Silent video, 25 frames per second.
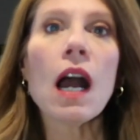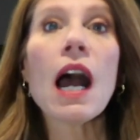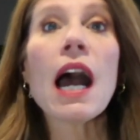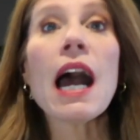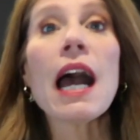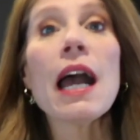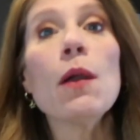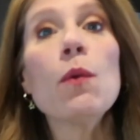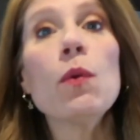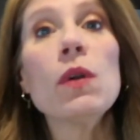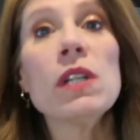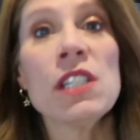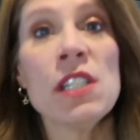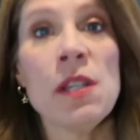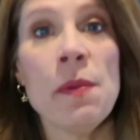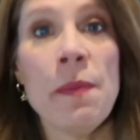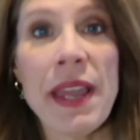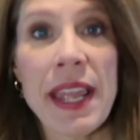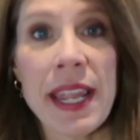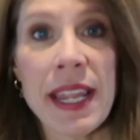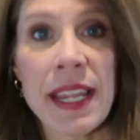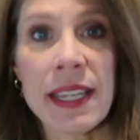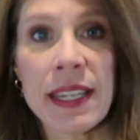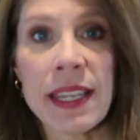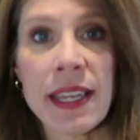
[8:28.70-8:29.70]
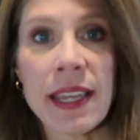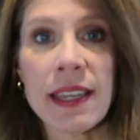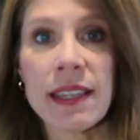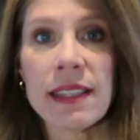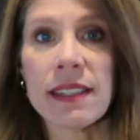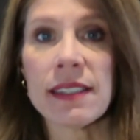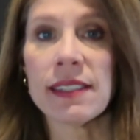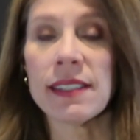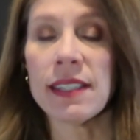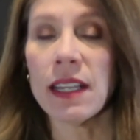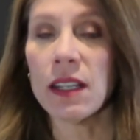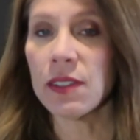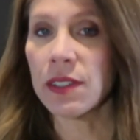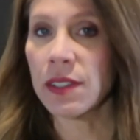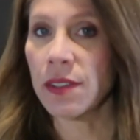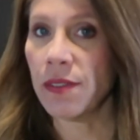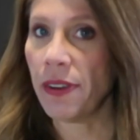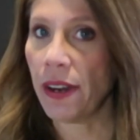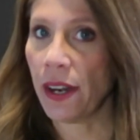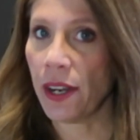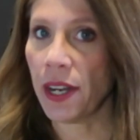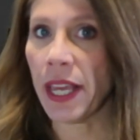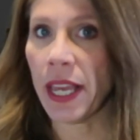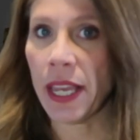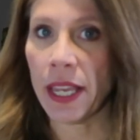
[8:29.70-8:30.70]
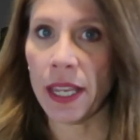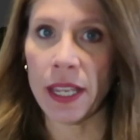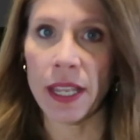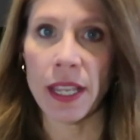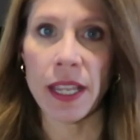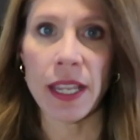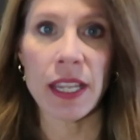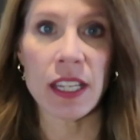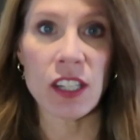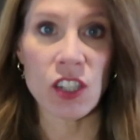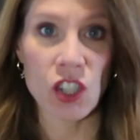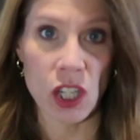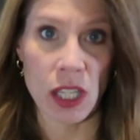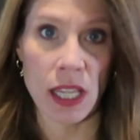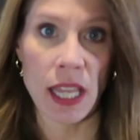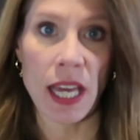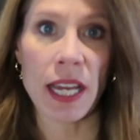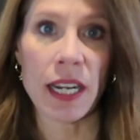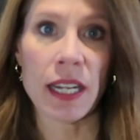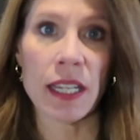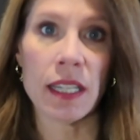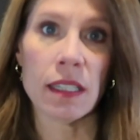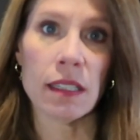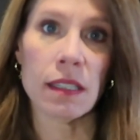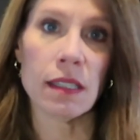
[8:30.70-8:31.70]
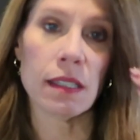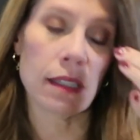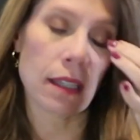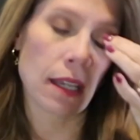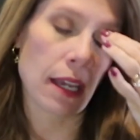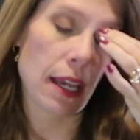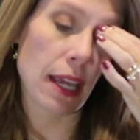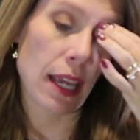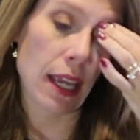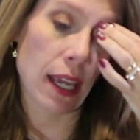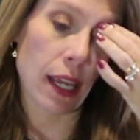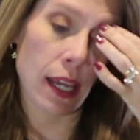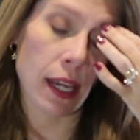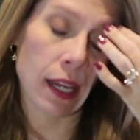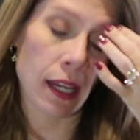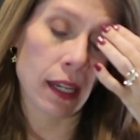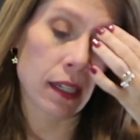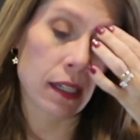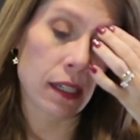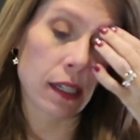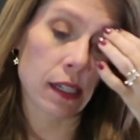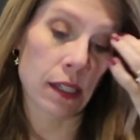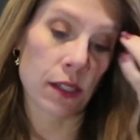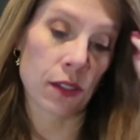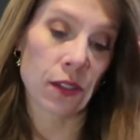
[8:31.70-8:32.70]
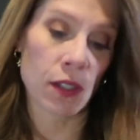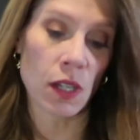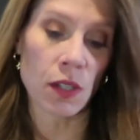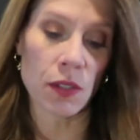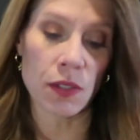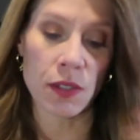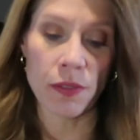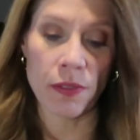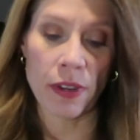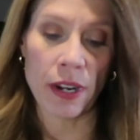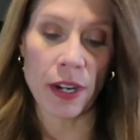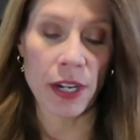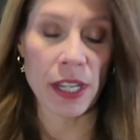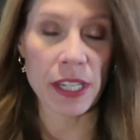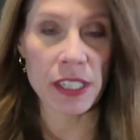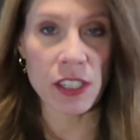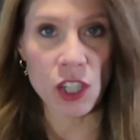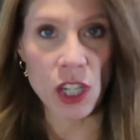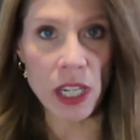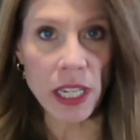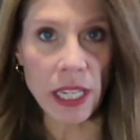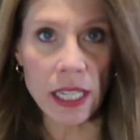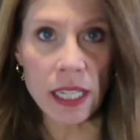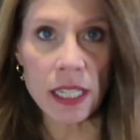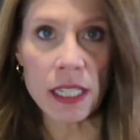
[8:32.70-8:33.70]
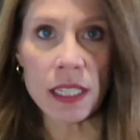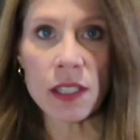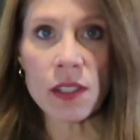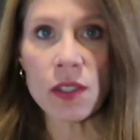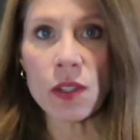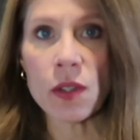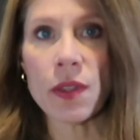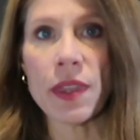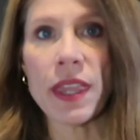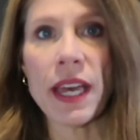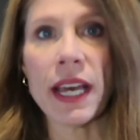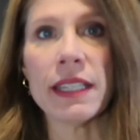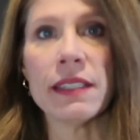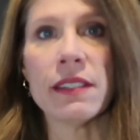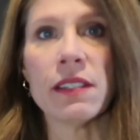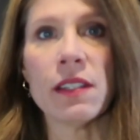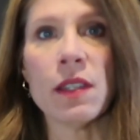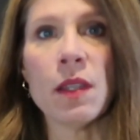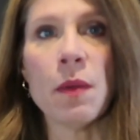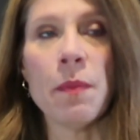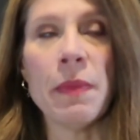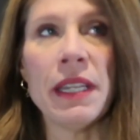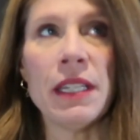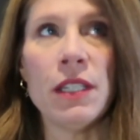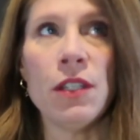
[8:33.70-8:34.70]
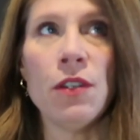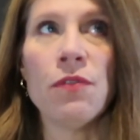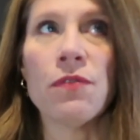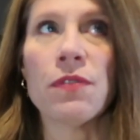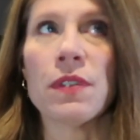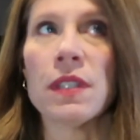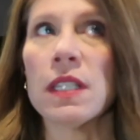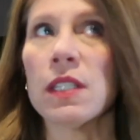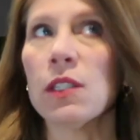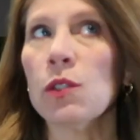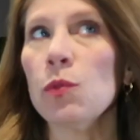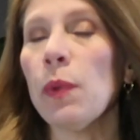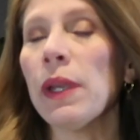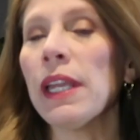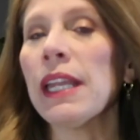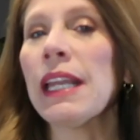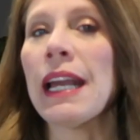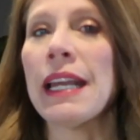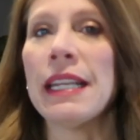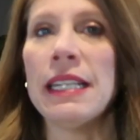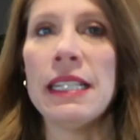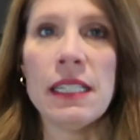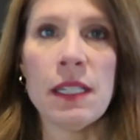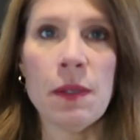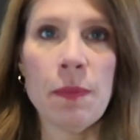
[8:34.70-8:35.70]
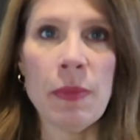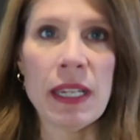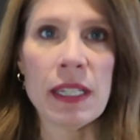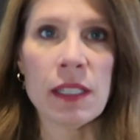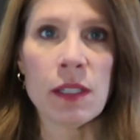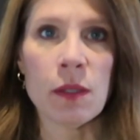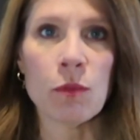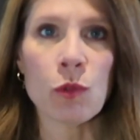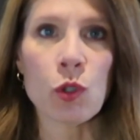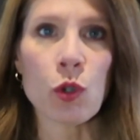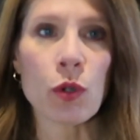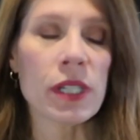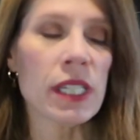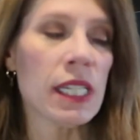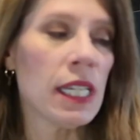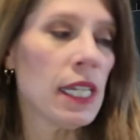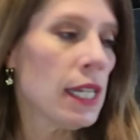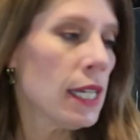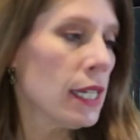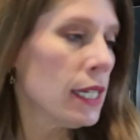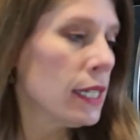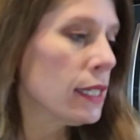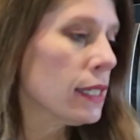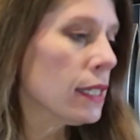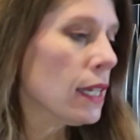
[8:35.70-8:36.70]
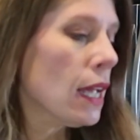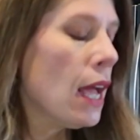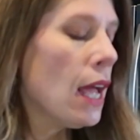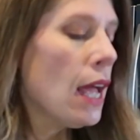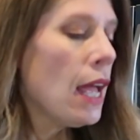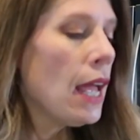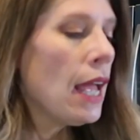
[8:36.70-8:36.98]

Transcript: I want to make salsa verde enchiladas and salsa verde chicken, so that's on the menu for this week. I need to make some tortillas,